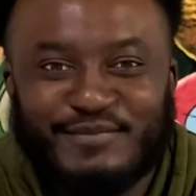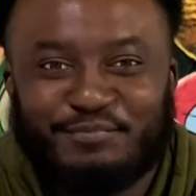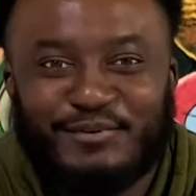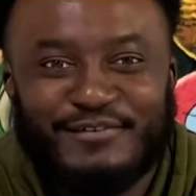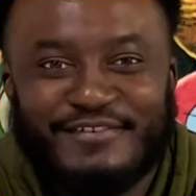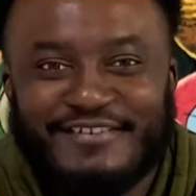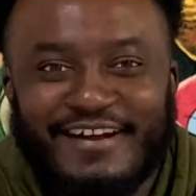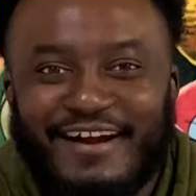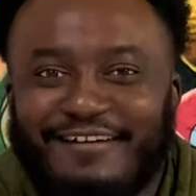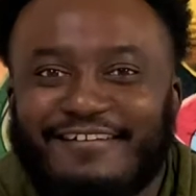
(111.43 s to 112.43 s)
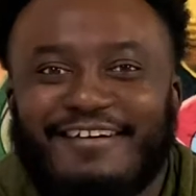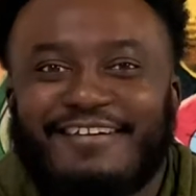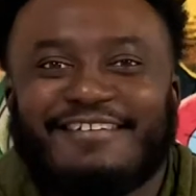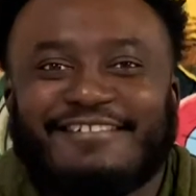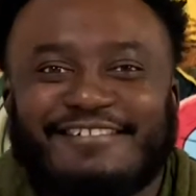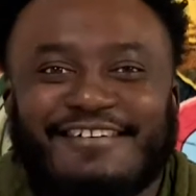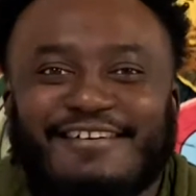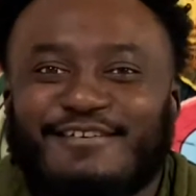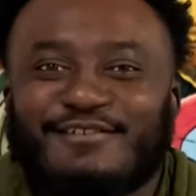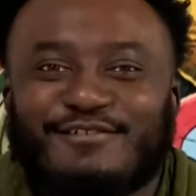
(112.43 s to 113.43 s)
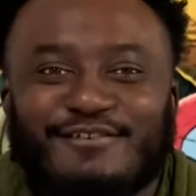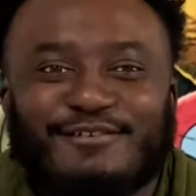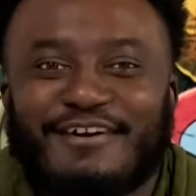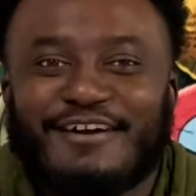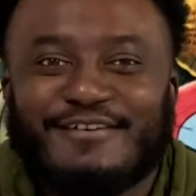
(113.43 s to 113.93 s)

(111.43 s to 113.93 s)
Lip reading: proving how clutch Zoro has